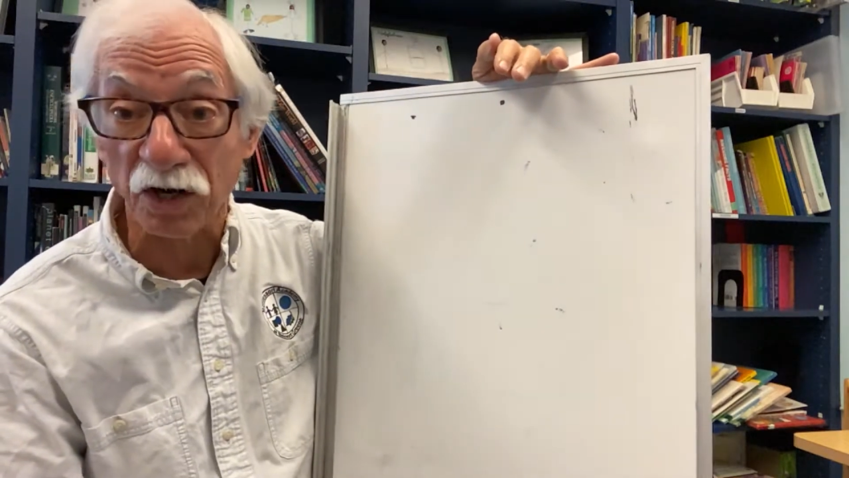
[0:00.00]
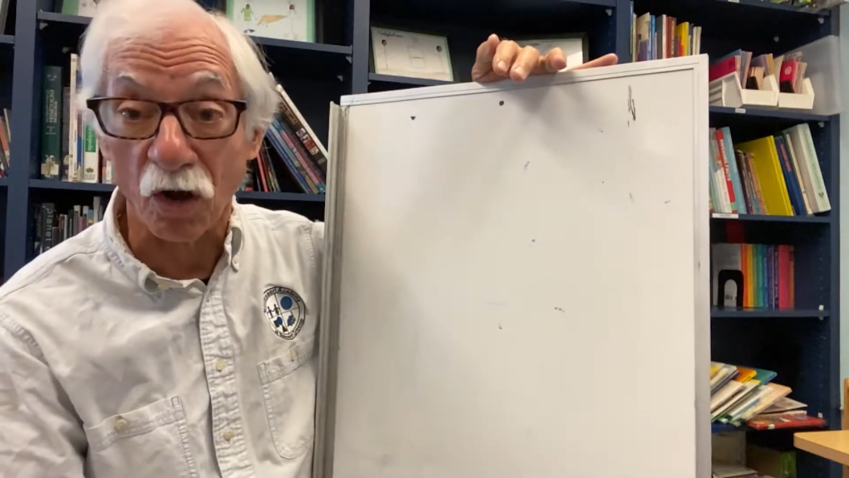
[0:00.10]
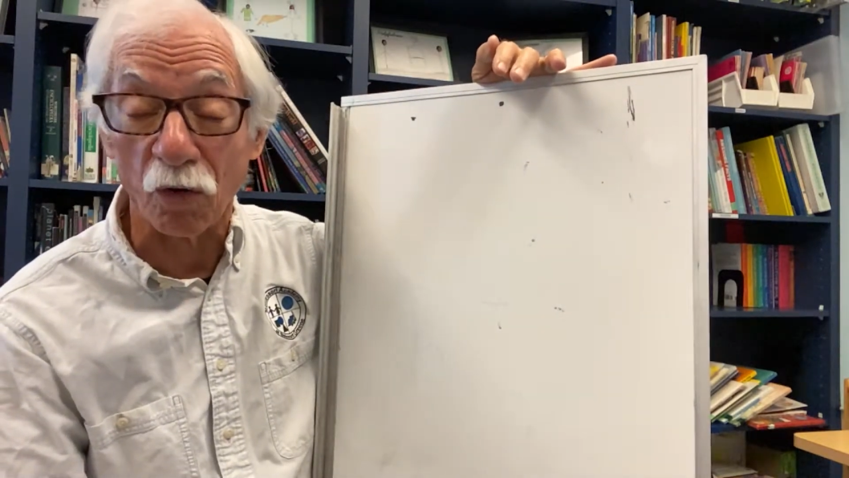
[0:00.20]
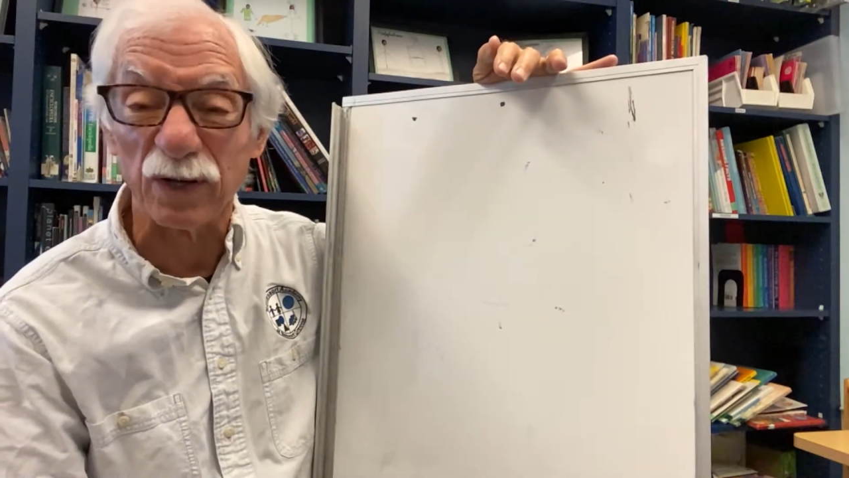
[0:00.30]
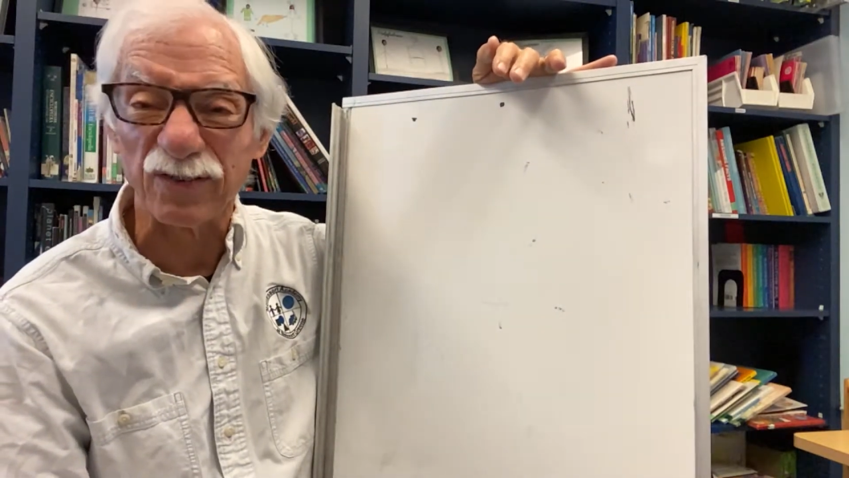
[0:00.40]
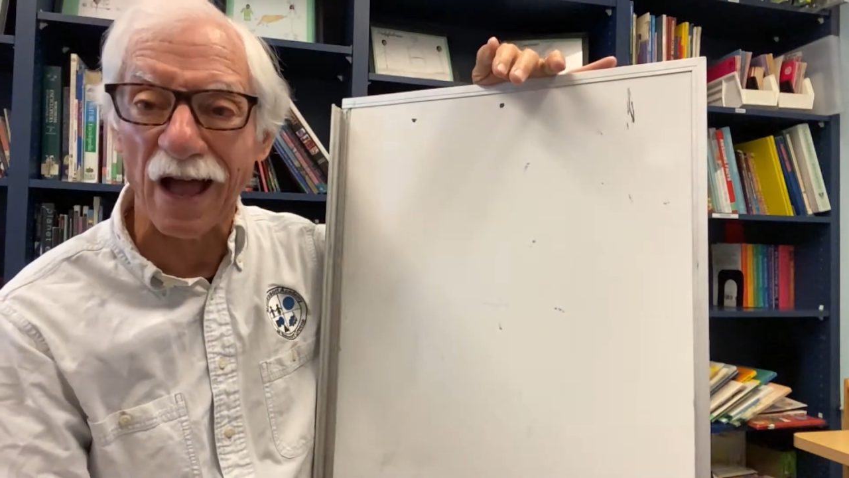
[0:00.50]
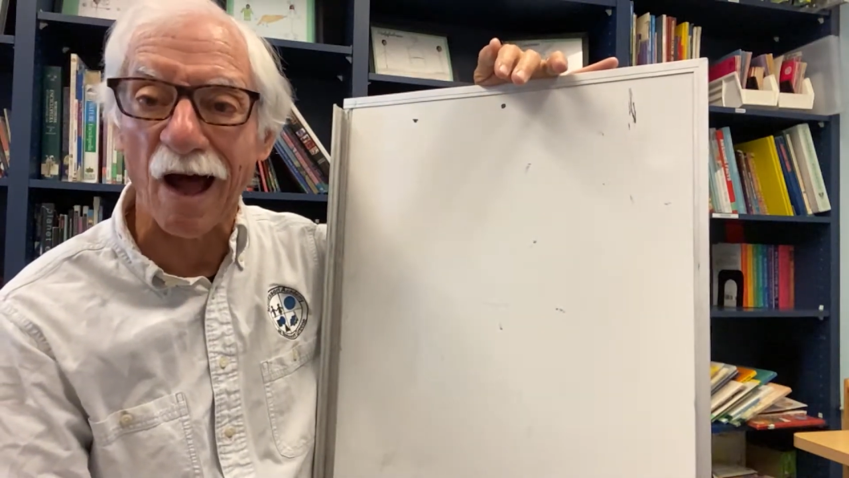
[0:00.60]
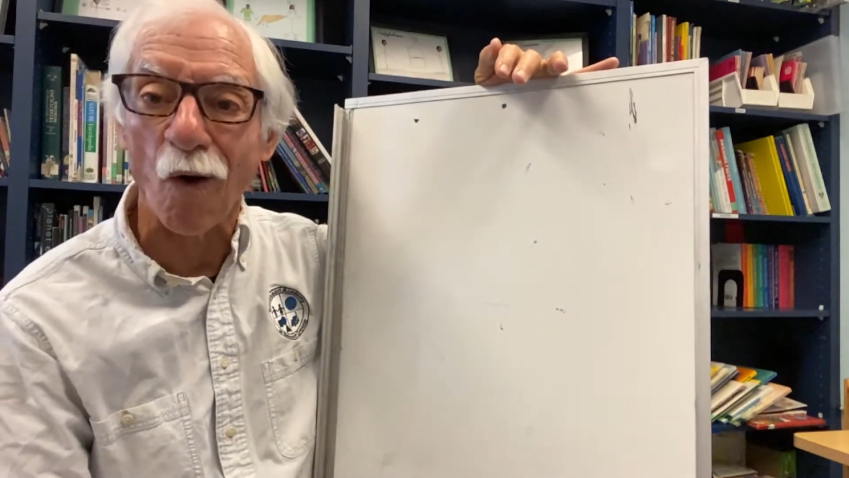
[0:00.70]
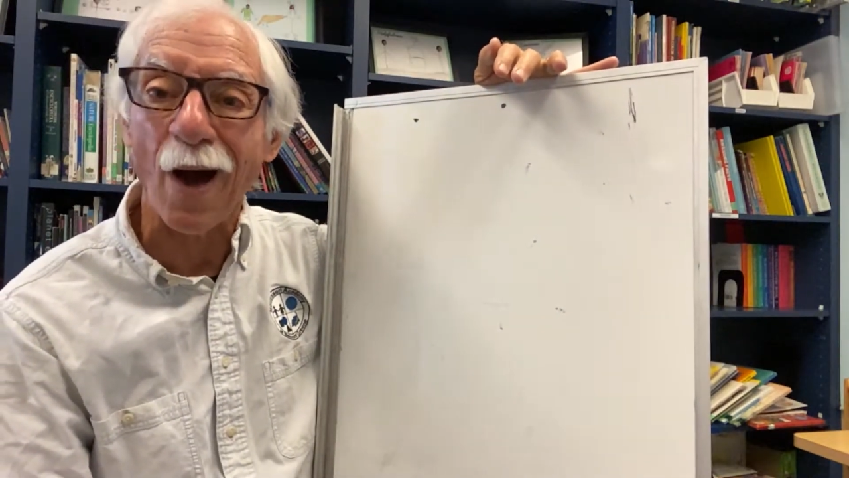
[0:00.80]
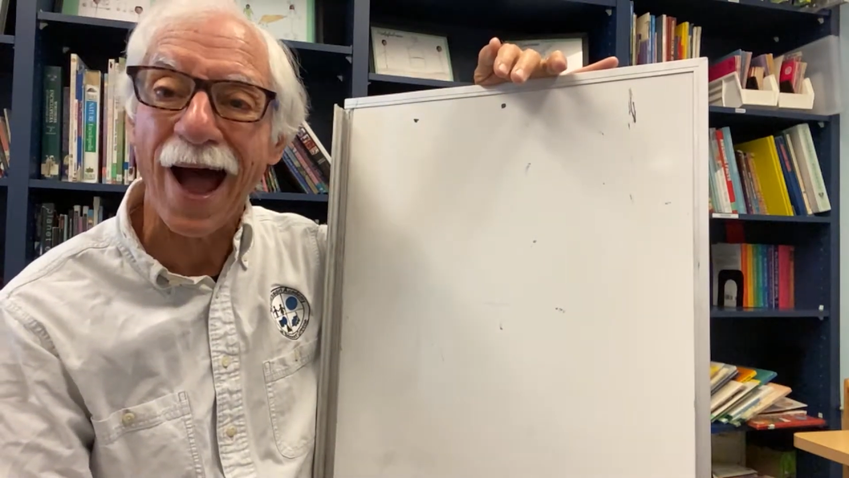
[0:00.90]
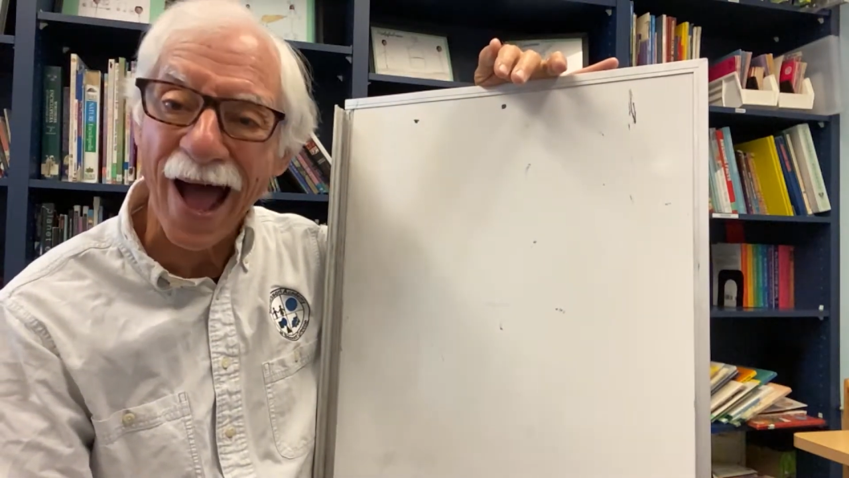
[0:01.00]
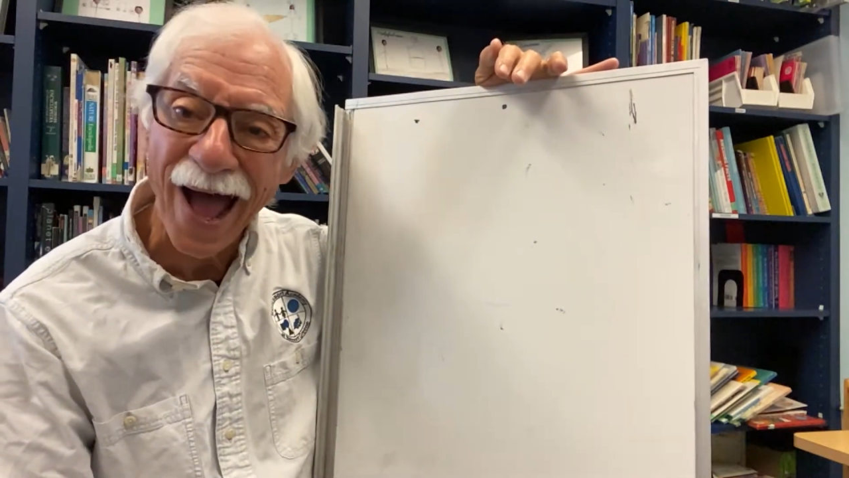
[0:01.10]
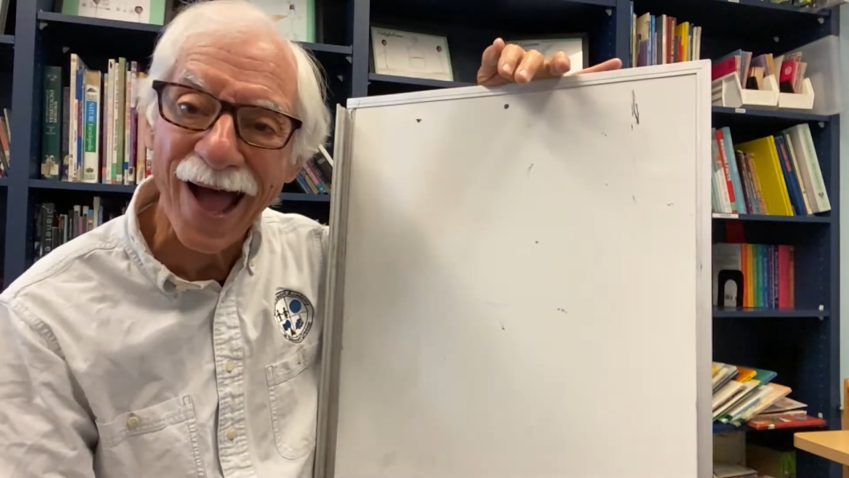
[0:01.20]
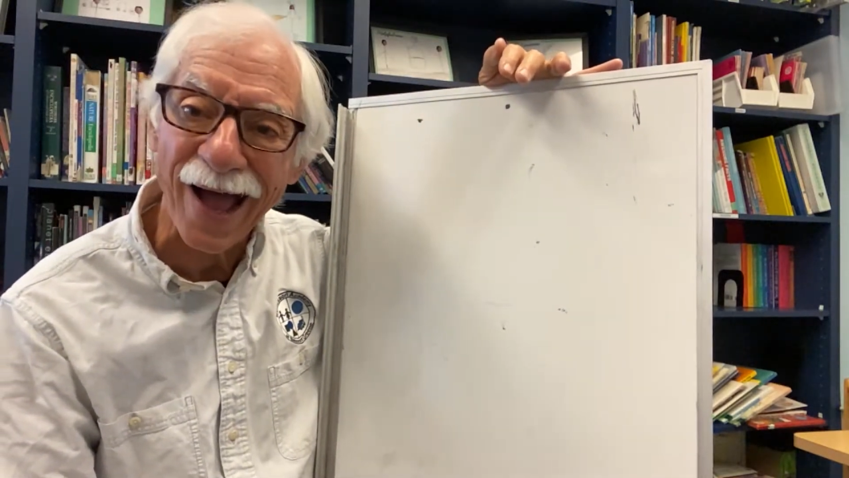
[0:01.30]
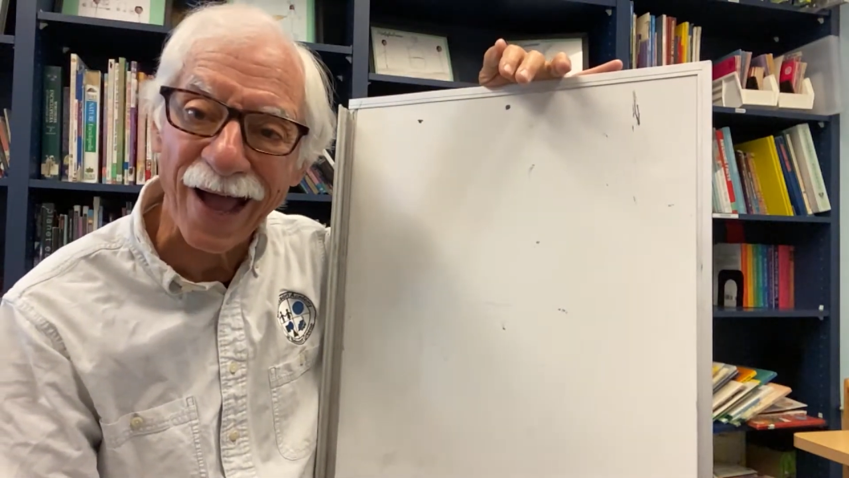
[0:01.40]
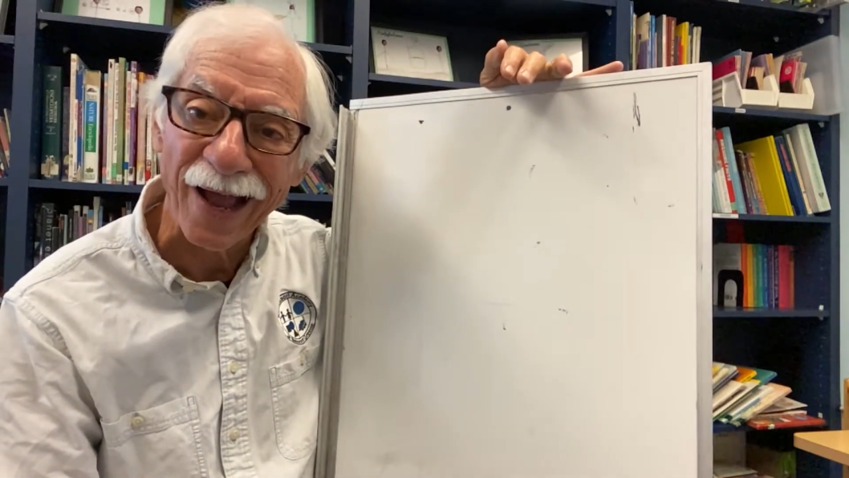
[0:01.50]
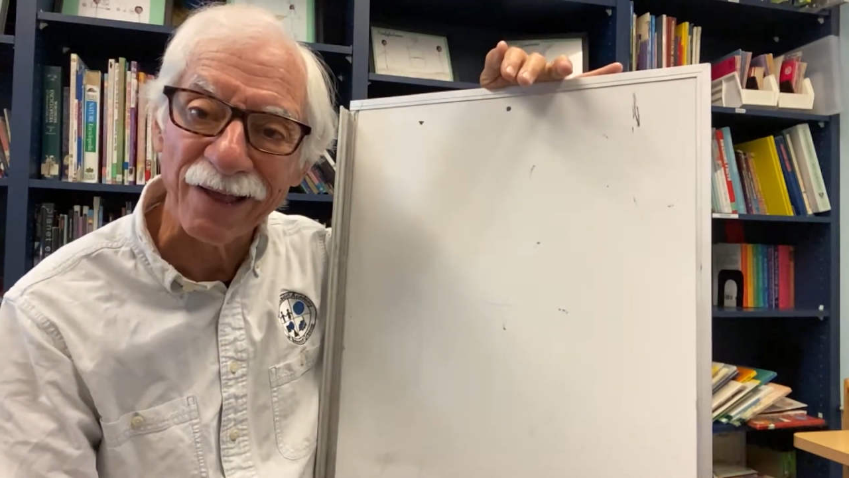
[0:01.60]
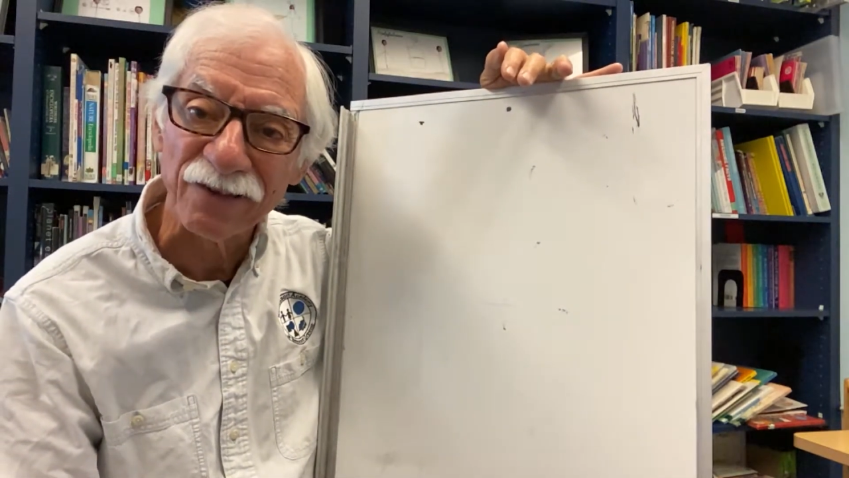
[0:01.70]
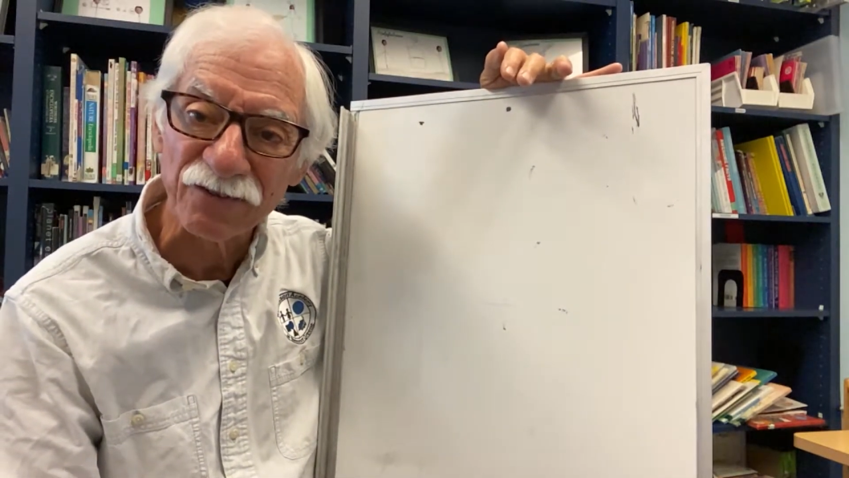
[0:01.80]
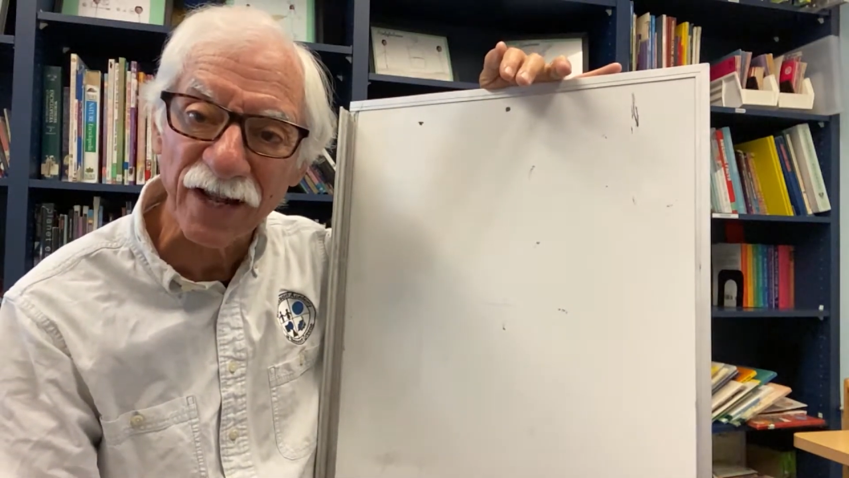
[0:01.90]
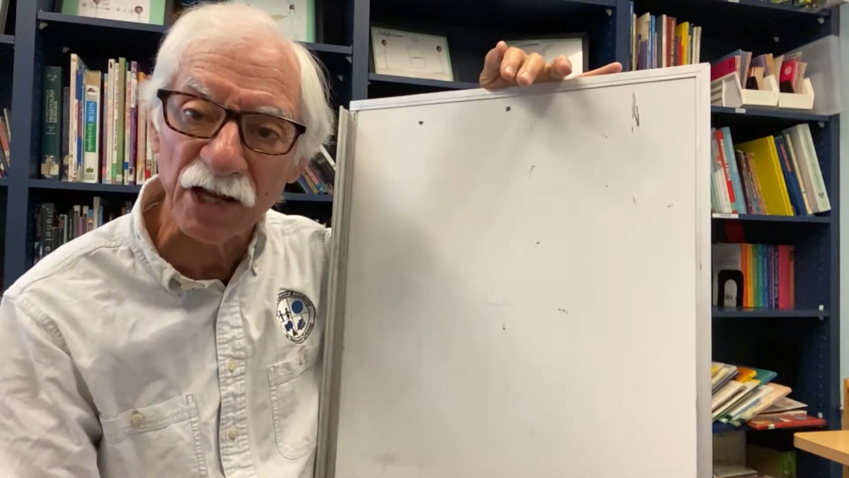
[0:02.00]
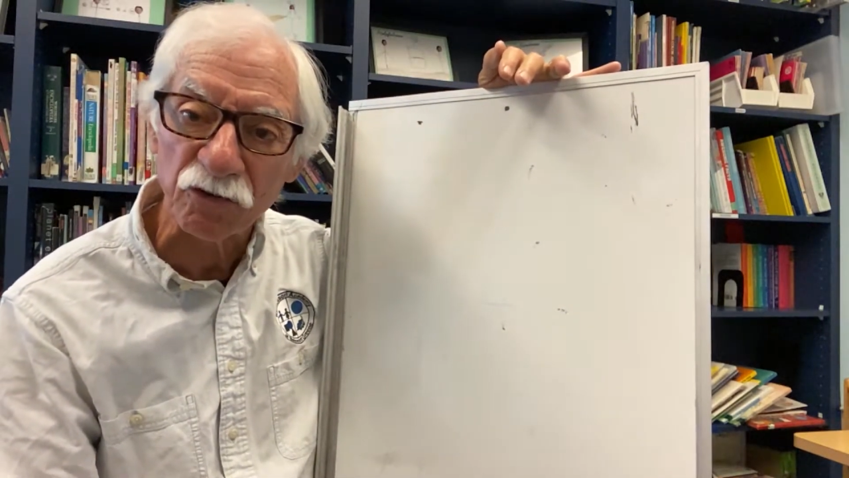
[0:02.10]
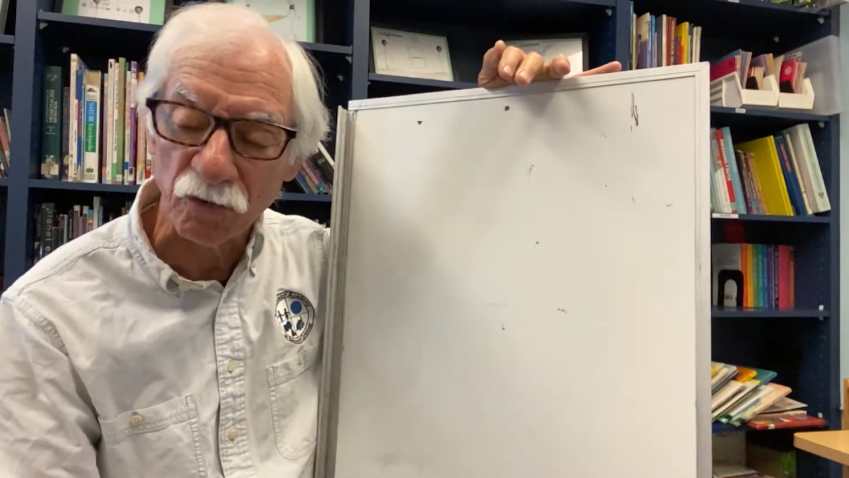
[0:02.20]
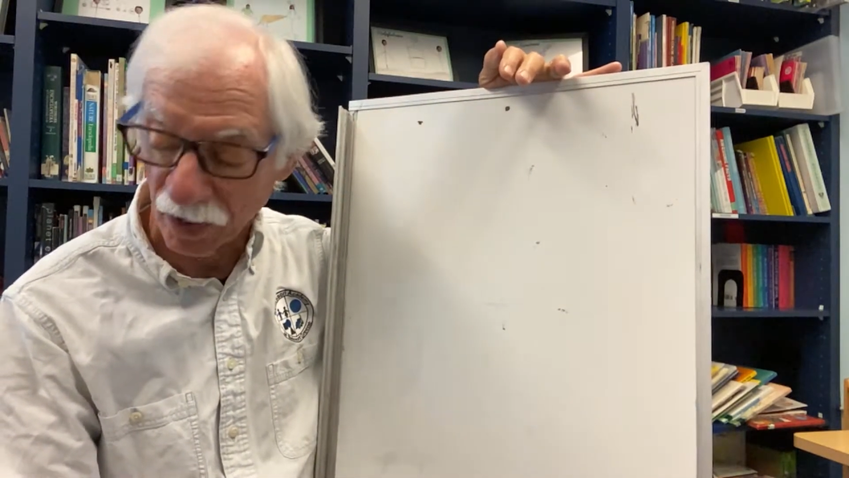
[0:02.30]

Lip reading: to know is how high the statue